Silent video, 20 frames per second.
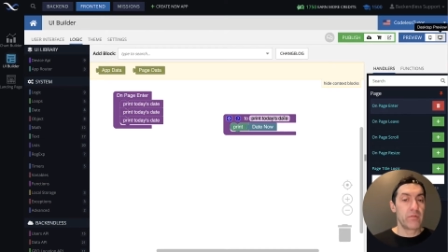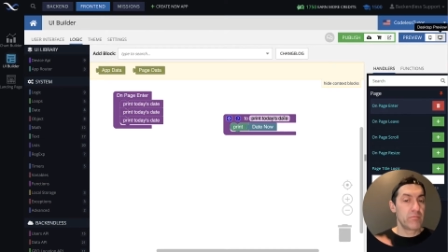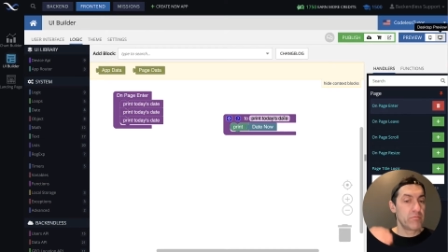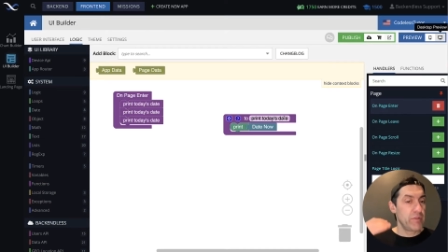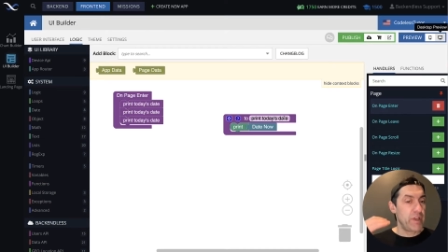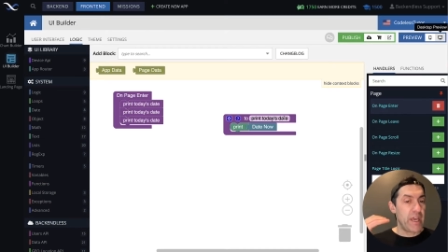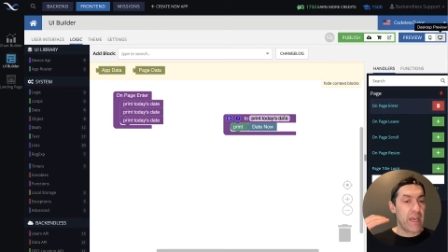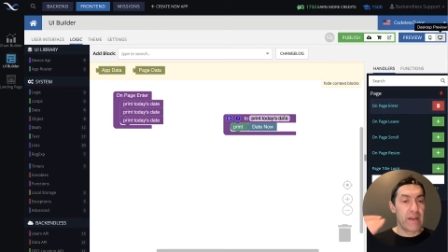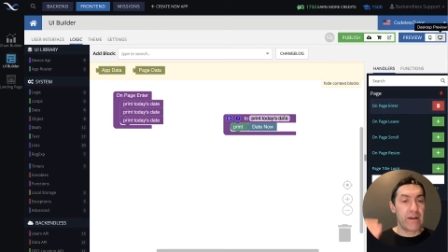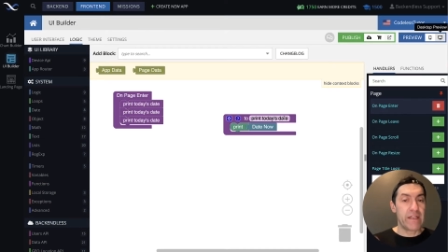
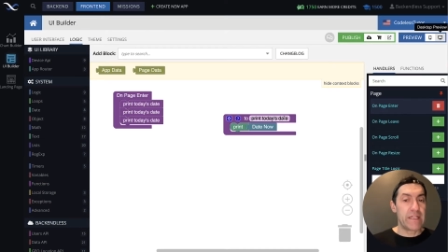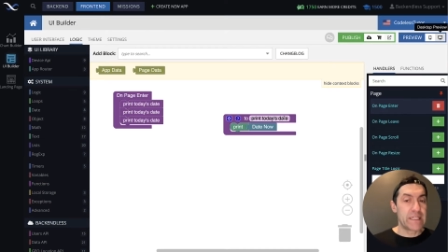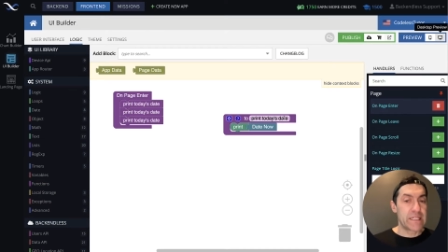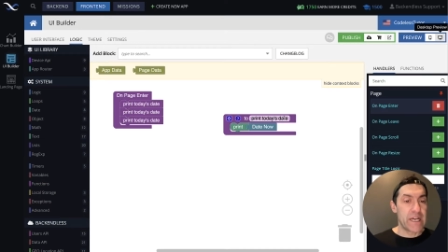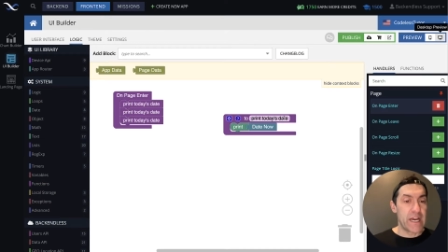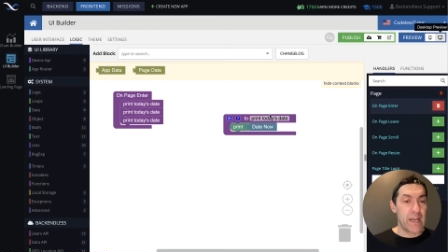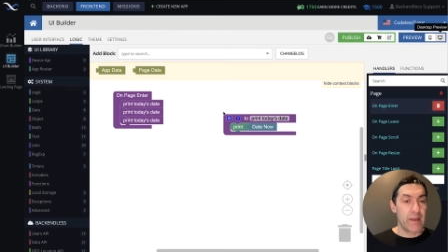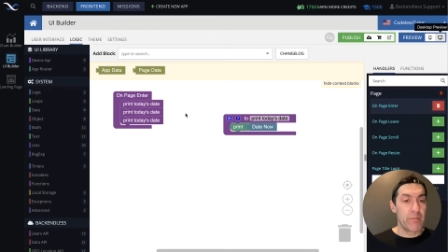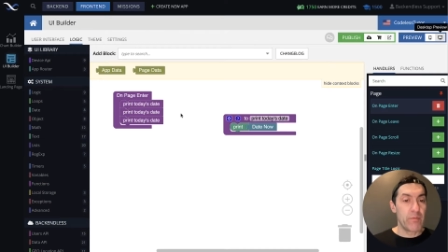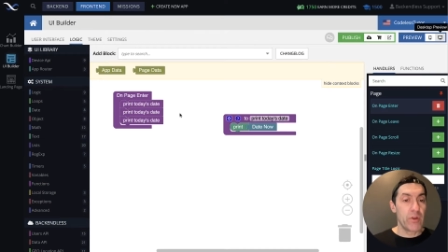
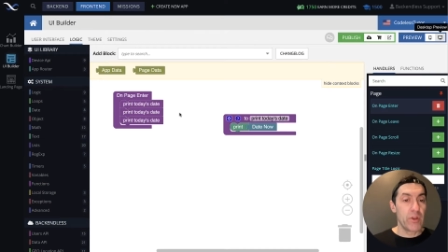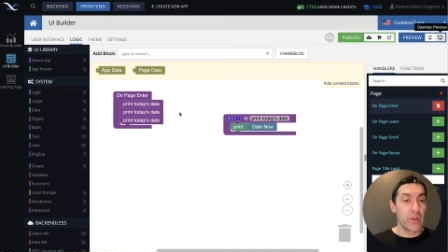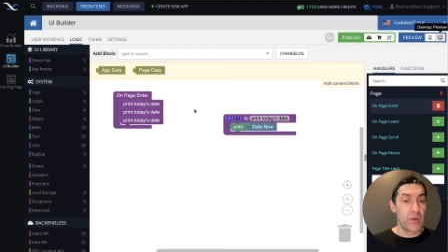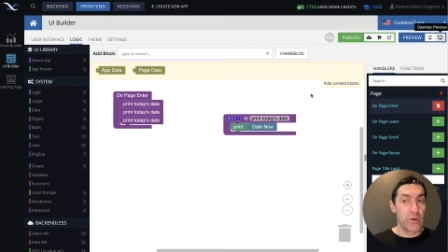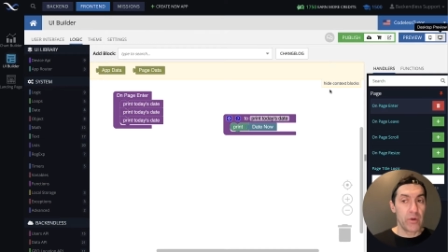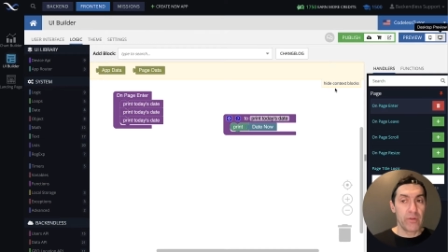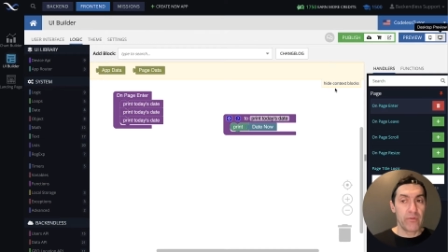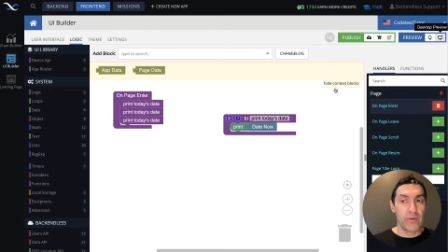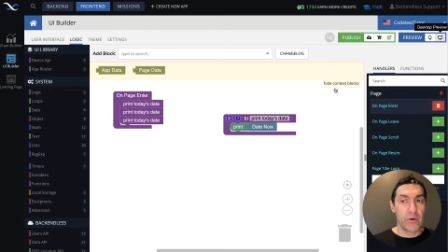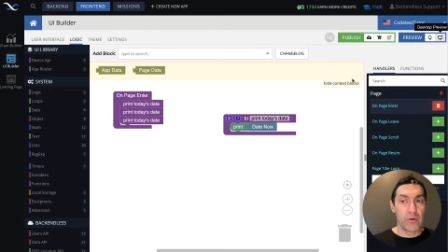anytime you
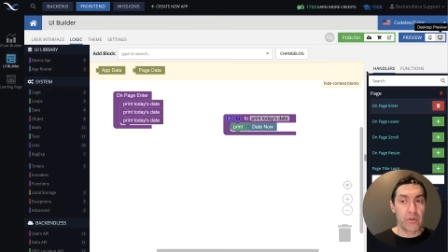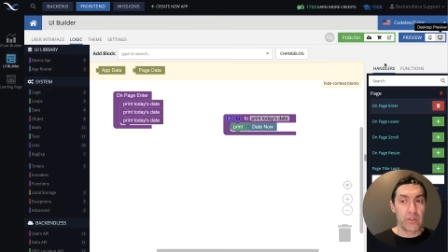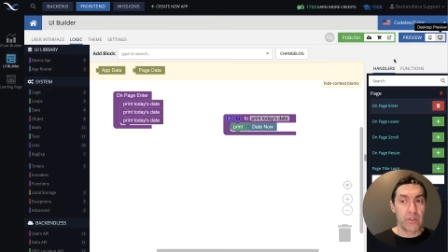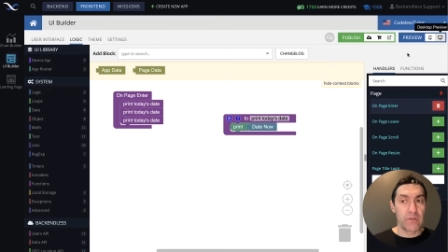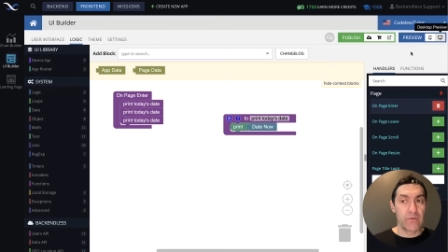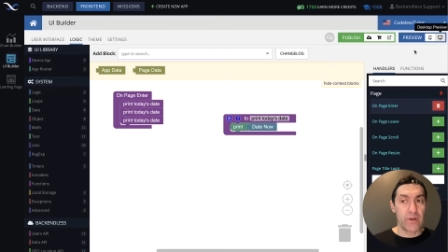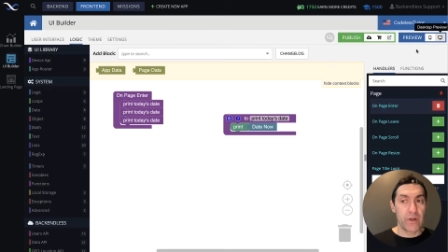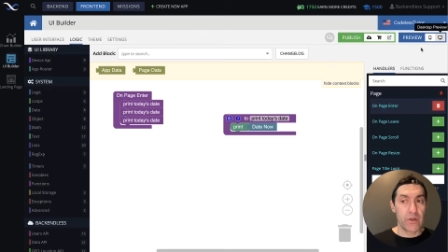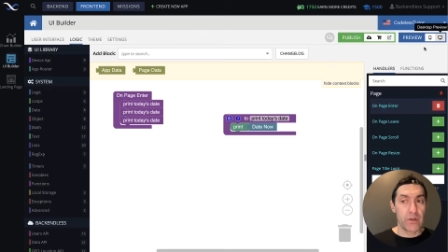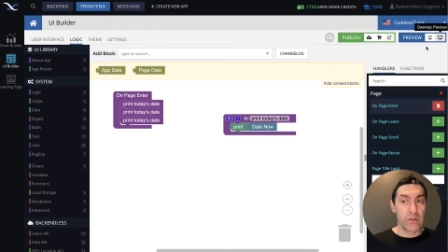invoke this
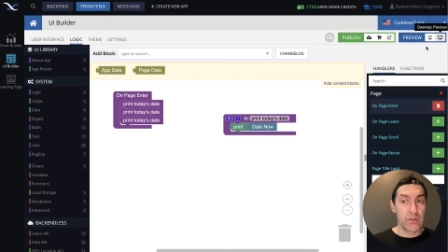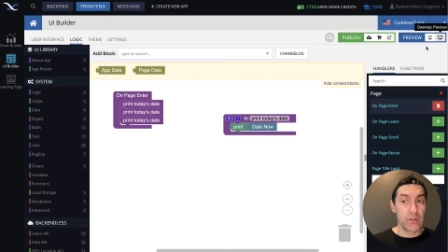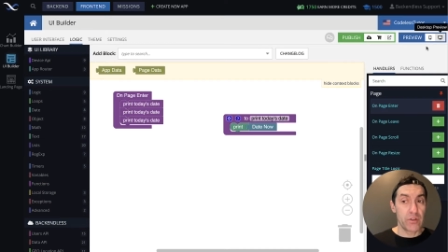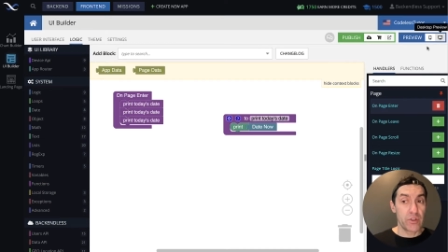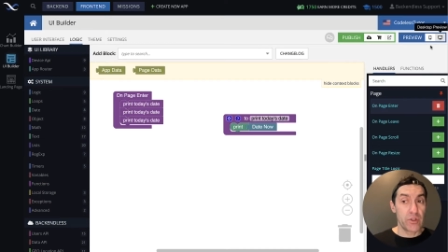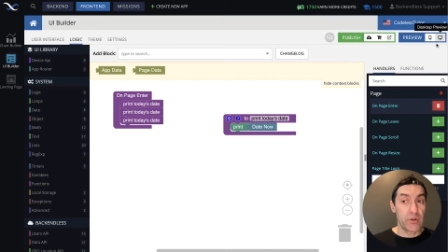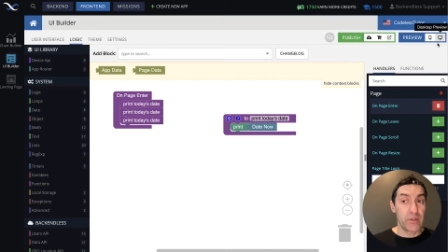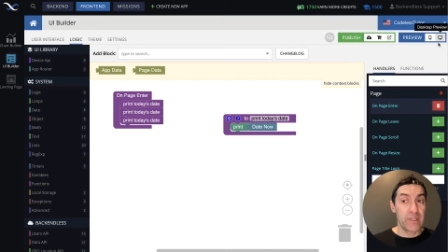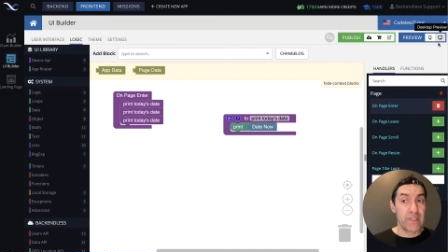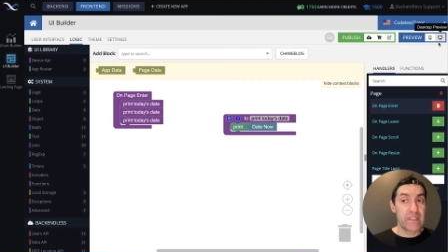function. So
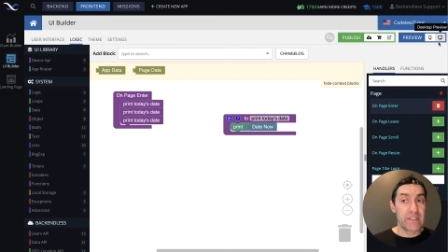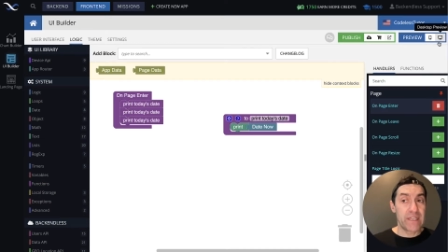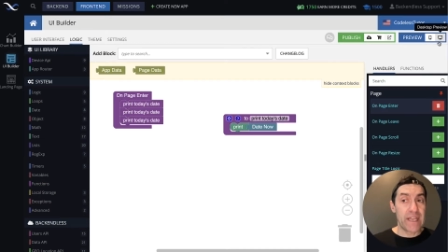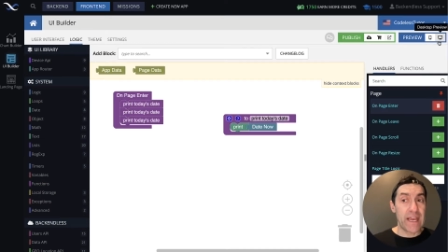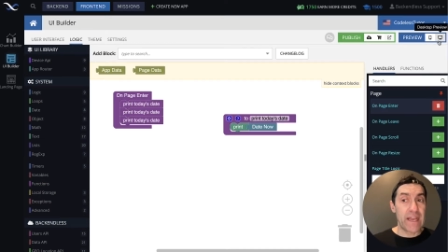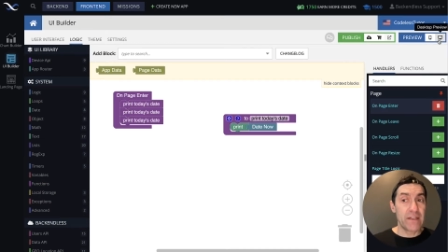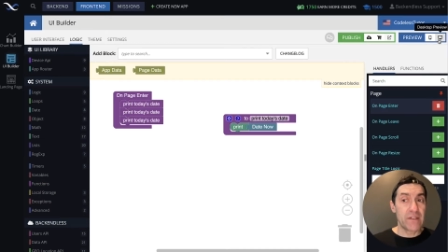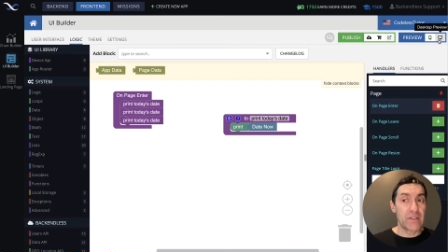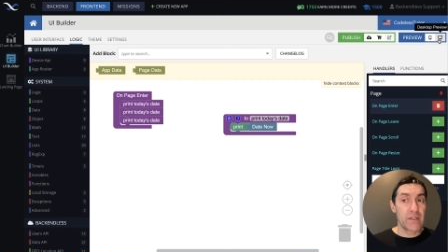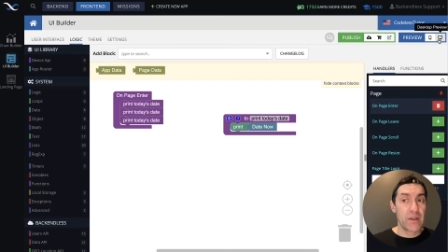in this case,